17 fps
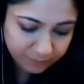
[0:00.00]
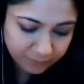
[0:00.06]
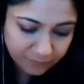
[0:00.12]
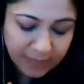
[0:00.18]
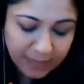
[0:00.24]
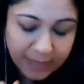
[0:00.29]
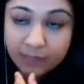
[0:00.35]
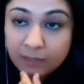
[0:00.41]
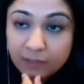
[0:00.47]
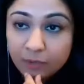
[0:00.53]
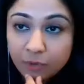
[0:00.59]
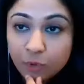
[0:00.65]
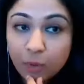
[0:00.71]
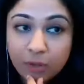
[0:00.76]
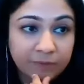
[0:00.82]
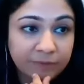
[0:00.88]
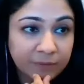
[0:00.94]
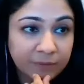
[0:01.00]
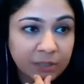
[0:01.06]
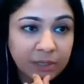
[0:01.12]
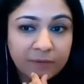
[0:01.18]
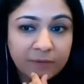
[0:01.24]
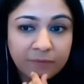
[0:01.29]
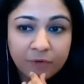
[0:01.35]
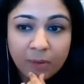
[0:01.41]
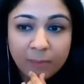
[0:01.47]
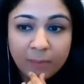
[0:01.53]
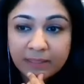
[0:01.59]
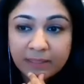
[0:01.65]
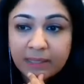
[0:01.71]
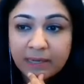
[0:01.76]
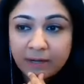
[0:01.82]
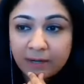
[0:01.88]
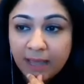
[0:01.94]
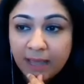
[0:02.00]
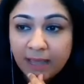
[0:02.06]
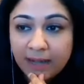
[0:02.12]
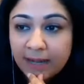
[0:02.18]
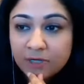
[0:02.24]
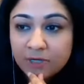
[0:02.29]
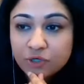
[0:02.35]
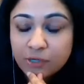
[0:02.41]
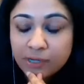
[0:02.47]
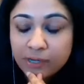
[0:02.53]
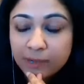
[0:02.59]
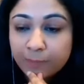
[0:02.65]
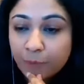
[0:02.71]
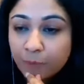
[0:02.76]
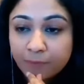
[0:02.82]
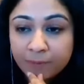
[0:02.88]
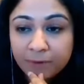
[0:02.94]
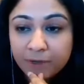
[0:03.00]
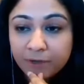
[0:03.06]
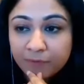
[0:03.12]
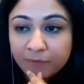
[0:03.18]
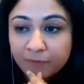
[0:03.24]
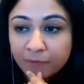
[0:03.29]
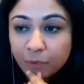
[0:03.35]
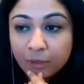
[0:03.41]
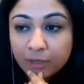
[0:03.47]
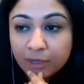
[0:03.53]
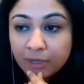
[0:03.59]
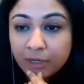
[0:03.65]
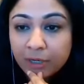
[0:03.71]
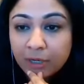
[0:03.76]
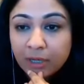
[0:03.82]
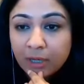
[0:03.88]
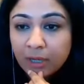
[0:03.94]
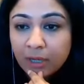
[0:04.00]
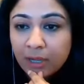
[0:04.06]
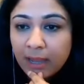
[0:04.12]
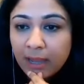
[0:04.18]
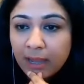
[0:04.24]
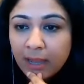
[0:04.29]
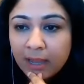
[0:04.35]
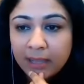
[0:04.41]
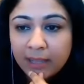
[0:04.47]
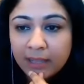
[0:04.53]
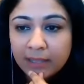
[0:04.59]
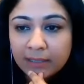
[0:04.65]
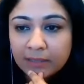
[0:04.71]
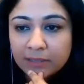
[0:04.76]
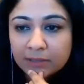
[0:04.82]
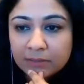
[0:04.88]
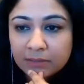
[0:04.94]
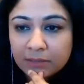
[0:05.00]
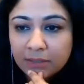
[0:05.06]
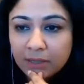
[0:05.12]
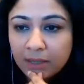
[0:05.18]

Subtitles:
that you are working from, and they're not actually an appropriate reviewer. And